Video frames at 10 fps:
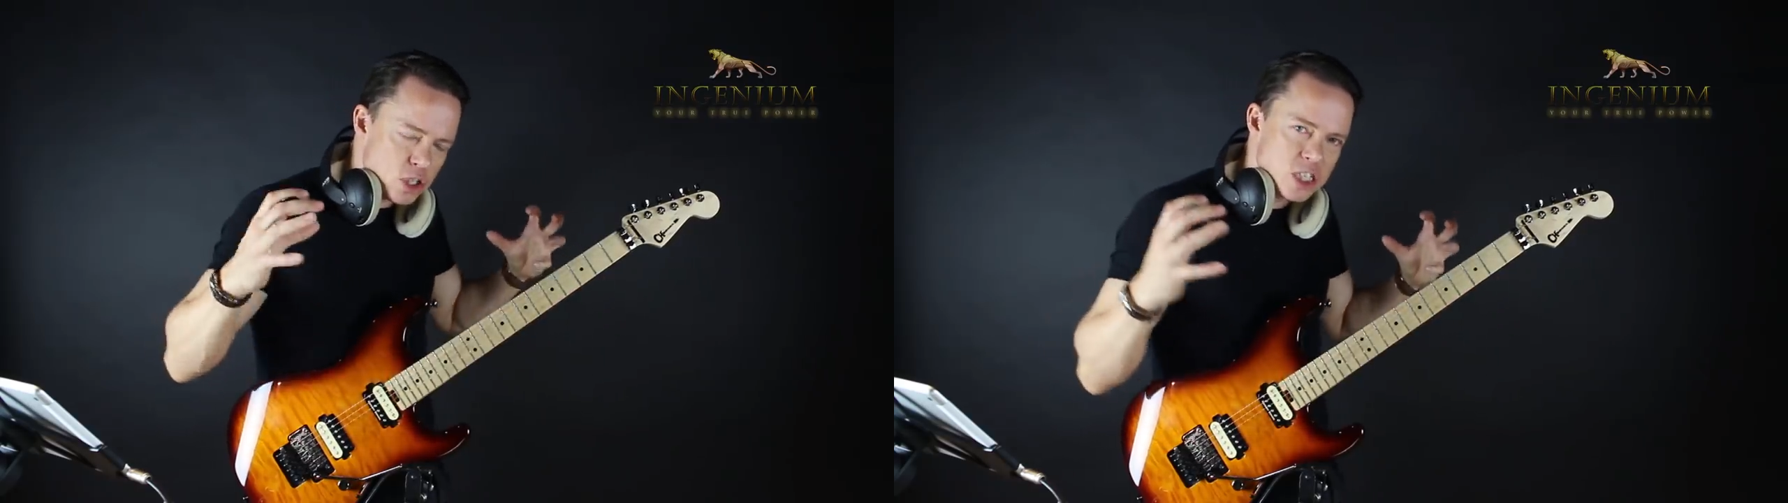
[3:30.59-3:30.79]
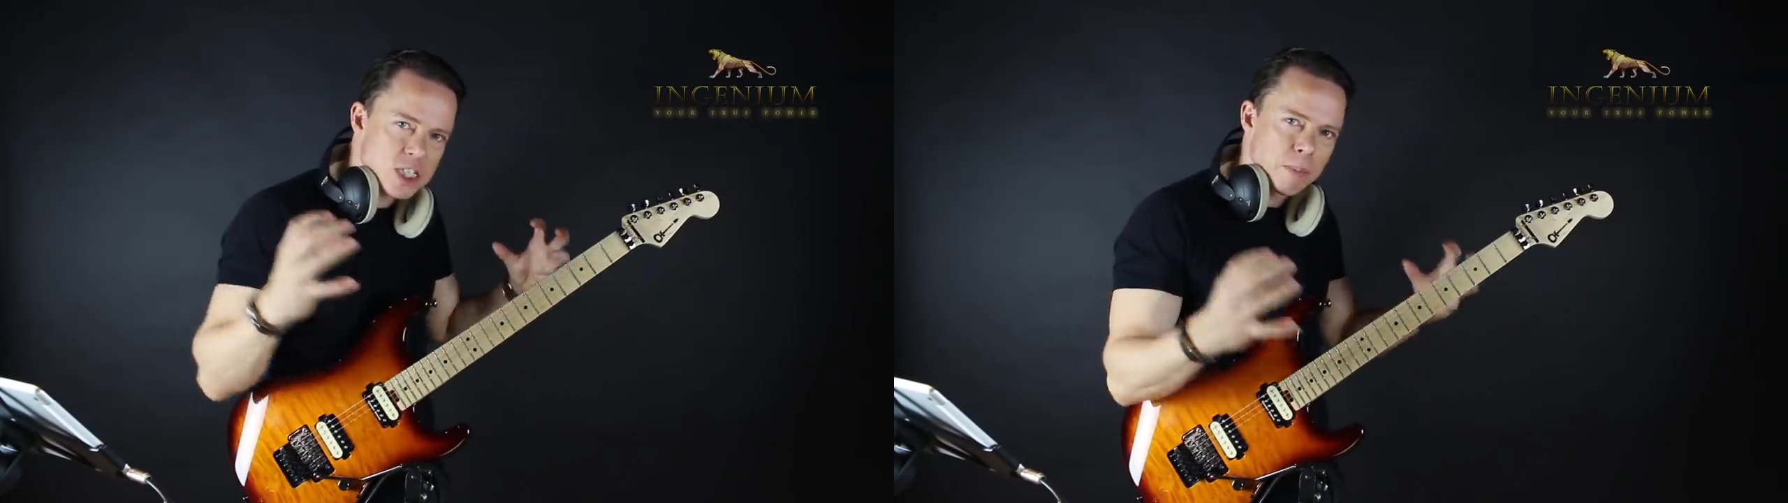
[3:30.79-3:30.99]

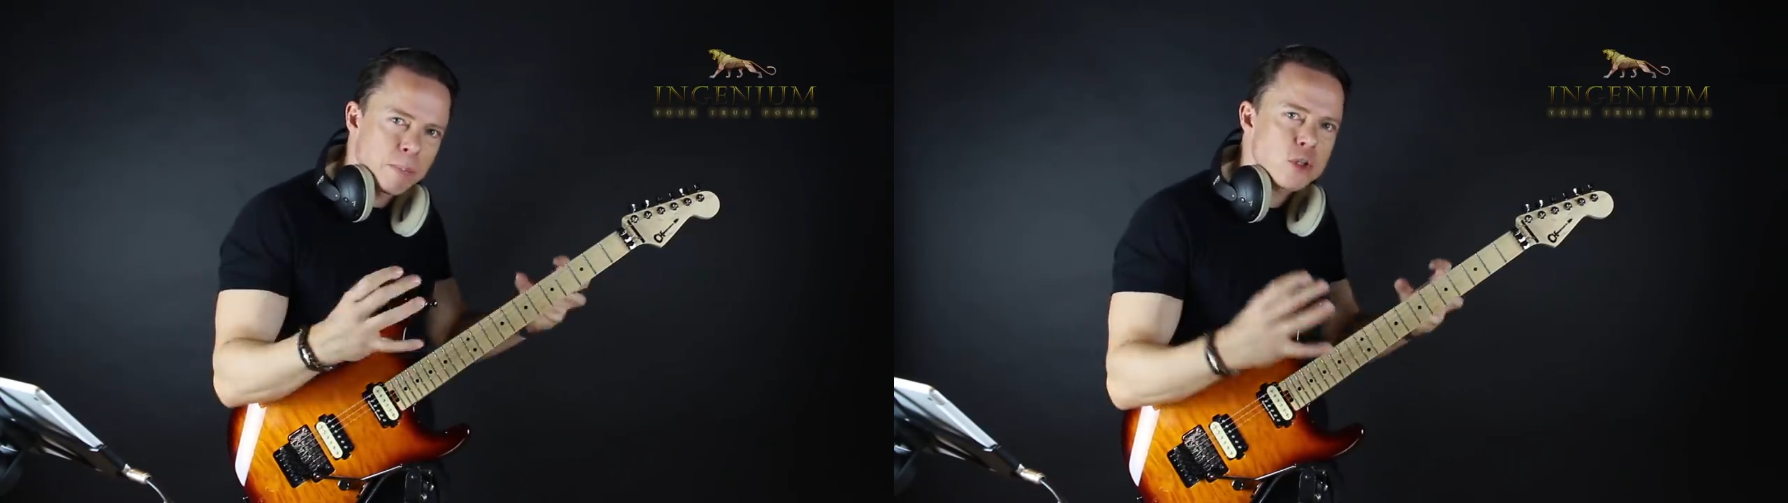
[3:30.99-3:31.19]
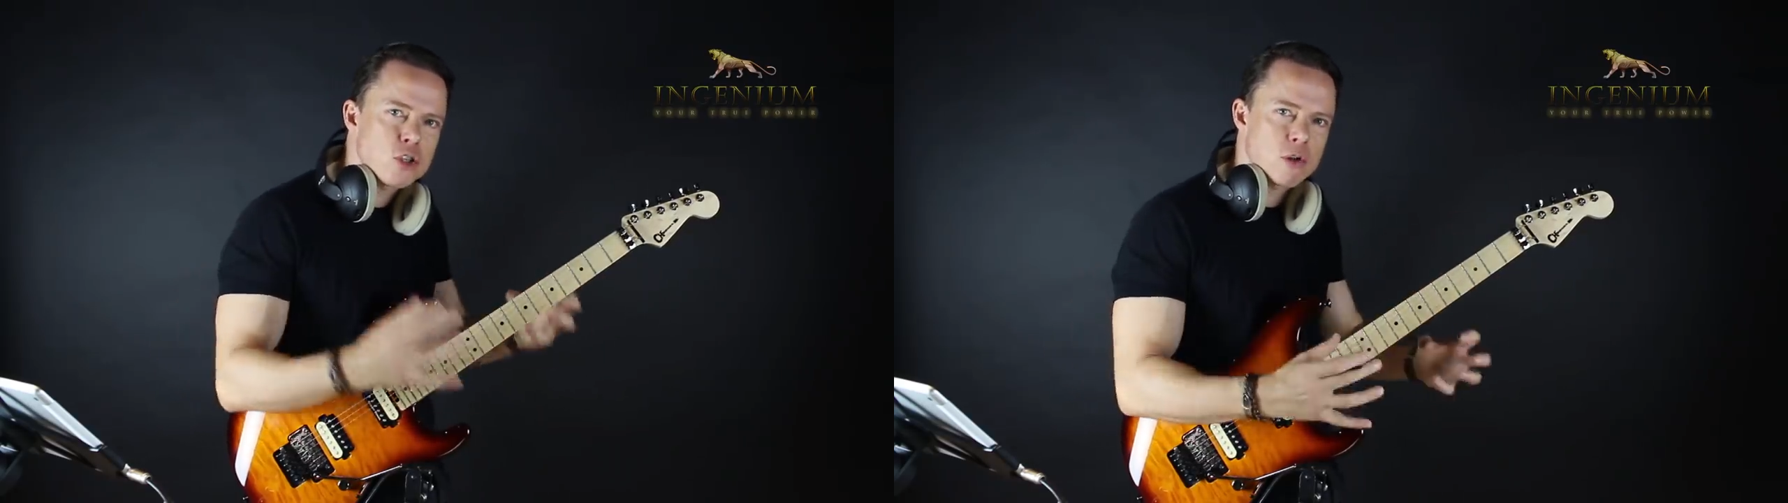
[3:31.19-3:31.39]

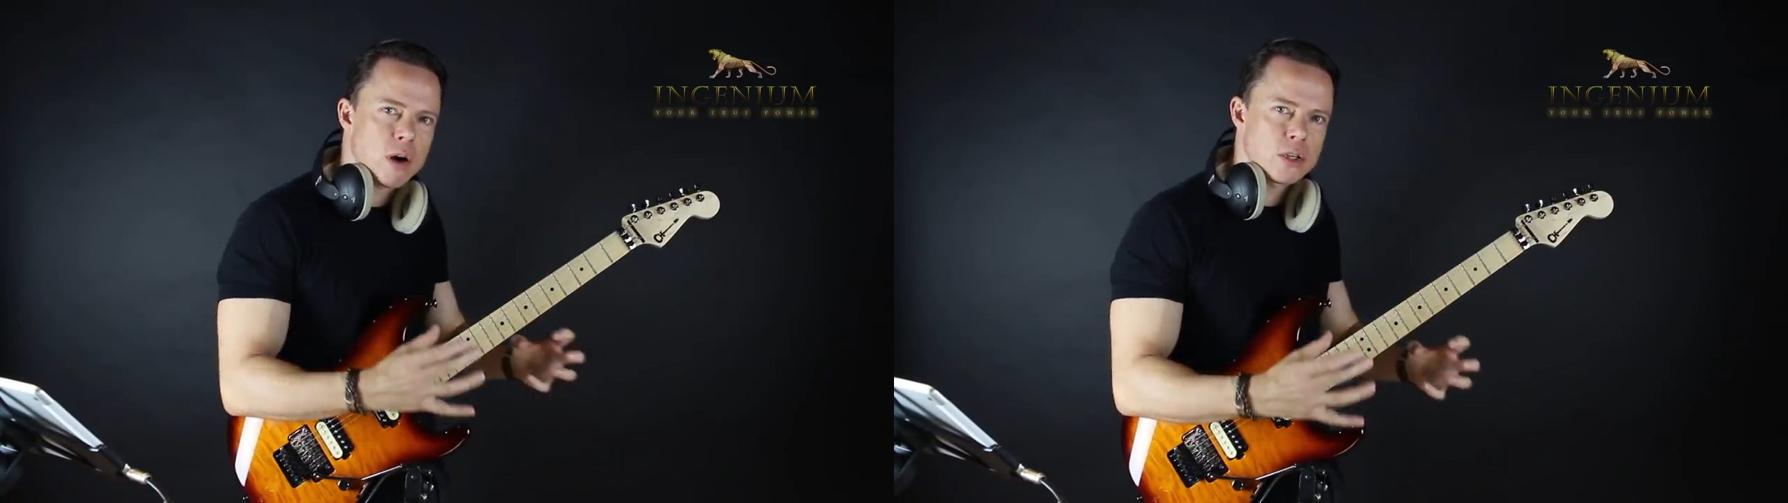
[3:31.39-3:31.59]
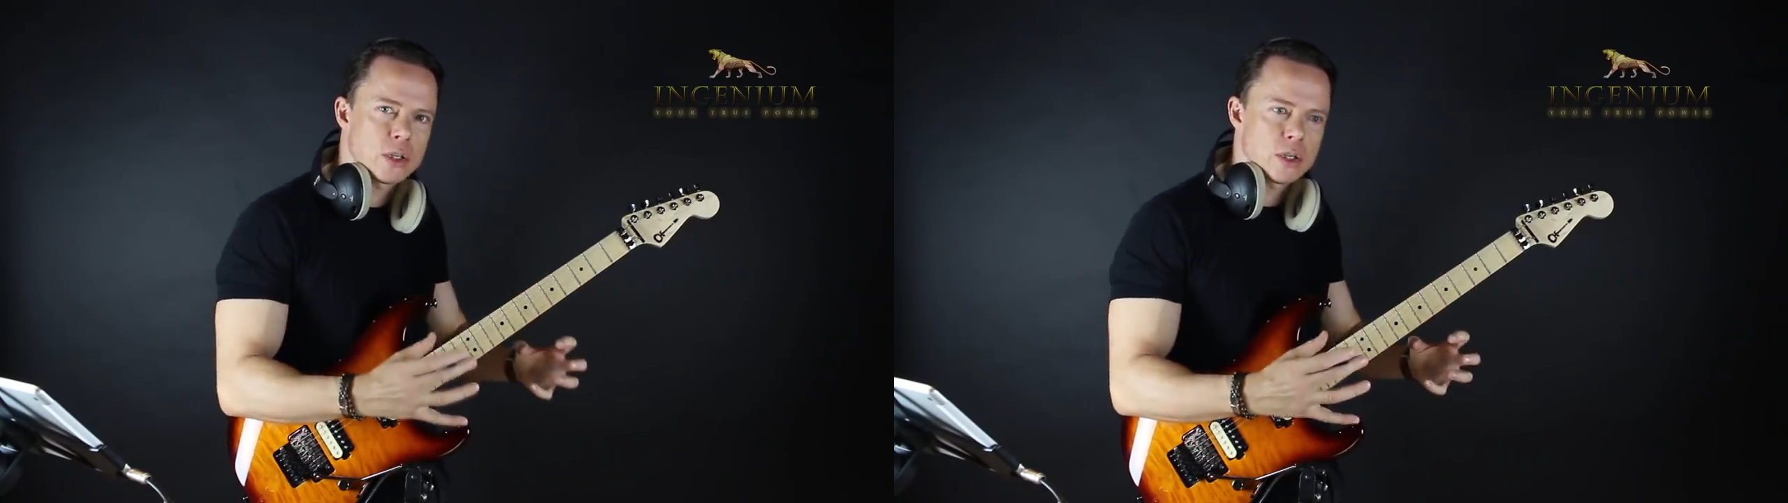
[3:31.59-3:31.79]
simple
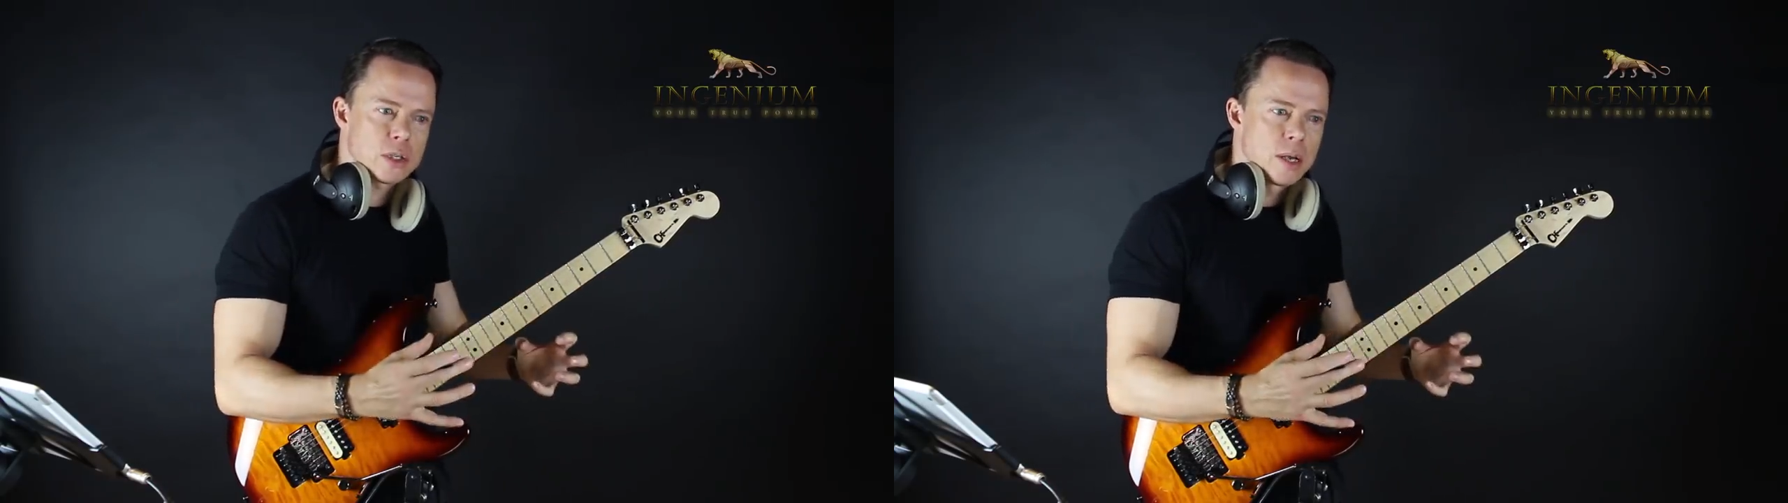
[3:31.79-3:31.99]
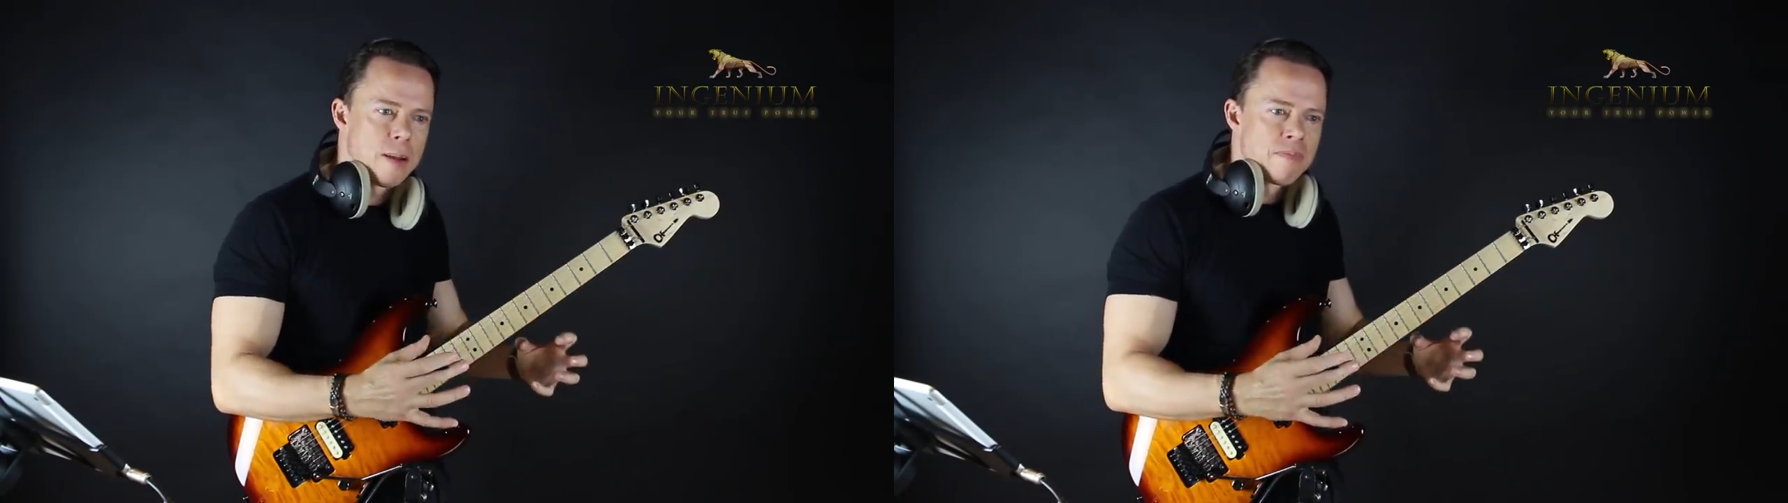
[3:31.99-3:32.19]
structures